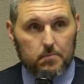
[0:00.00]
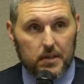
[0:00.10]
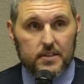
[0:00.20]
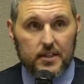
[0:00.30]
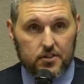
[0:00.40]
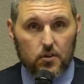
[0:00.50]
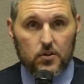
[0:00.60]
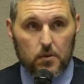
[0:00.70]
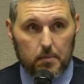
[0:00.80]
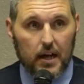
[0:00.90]
because they
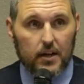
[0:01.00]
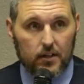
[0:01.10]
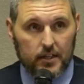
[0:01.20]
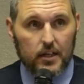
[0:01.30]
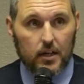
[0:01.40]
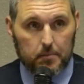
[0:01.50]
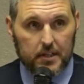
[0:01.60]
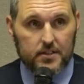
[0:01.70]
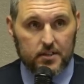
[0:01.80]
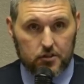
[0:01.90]
turned their back on God,
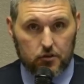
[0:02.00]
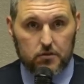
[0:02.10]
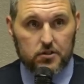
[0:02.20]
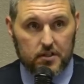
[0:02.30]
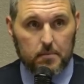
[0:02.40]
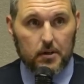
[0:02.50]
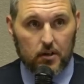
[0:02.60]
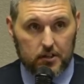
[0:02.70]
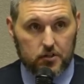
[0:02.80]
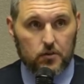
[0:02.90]
because the churches in
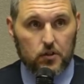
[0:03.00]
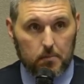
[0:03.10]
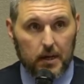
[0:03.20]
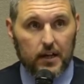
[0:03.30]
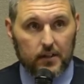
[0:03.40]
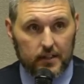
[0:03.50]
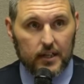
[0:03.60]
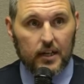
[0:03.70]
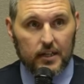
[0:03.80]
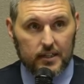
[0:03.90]
America turned their back on
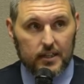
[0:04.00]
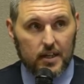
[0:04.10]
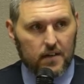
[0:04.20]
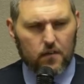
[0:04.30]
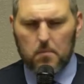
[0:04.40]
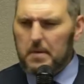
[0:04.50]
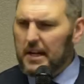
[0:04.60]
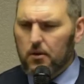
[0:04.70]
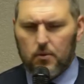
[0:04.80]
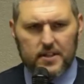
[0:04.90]
God for
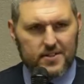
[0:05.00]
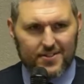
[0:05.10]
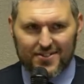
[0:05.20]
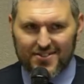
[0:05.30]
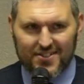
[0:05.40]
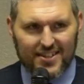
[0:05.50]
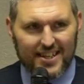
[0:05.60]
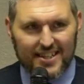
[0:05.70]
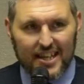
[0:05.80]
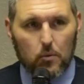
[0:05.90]
many reasons.
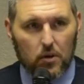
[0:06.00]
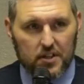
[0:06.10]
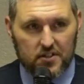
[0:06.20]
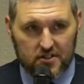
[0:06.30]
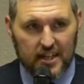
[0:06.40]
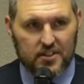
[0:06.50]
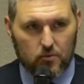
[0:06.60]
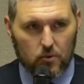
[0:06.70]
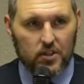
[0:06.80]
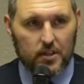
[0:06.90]
They wanted the state
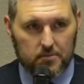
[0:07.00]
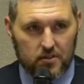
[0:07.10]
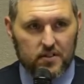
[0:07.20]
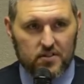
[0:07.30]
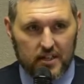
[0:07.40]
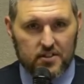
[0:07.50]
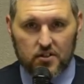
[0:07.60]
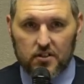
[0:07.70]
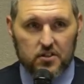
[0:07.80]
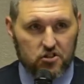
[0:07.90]
to run them, so the state's
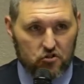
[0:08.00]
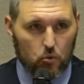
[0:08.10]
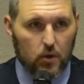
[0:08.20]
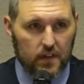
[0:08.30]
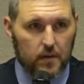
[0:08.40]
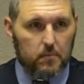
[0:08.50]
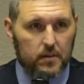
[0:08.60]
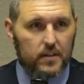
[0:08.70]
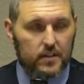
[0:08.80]
going to destroy them.